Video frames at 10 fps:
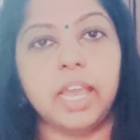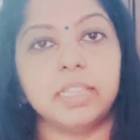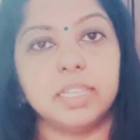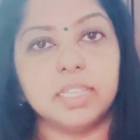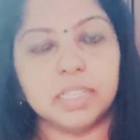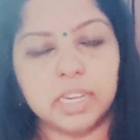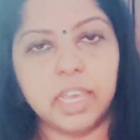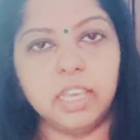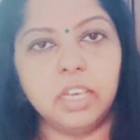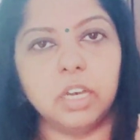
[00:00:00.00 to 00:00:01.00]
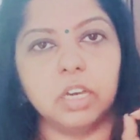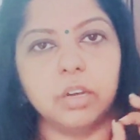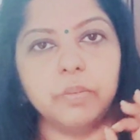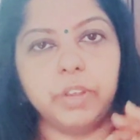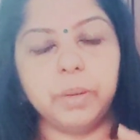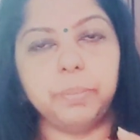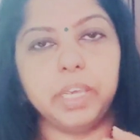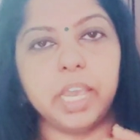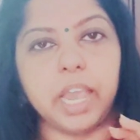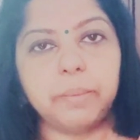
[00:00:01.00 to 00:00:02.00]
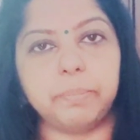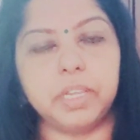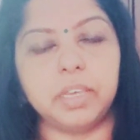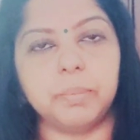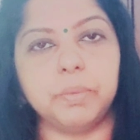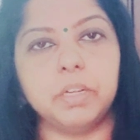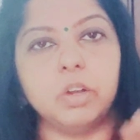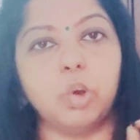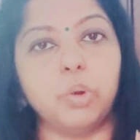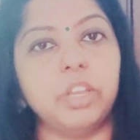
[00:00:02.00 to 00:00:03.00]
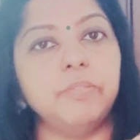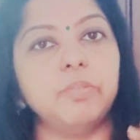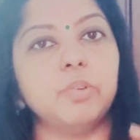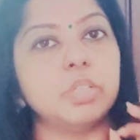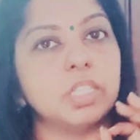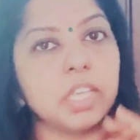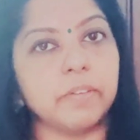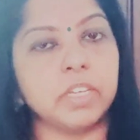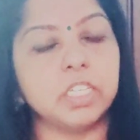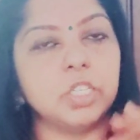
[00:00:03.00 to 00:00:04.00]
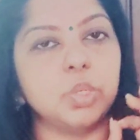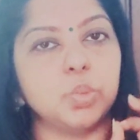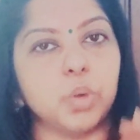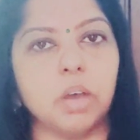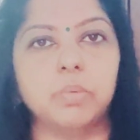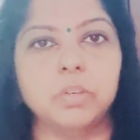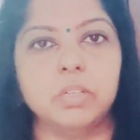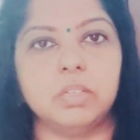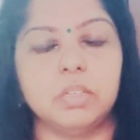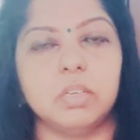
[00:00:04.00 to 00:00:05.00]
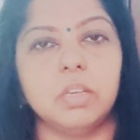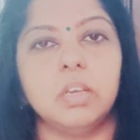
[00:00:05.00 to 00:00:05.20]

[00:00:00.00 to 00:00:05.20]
and this link will be applicable only for 72 hours.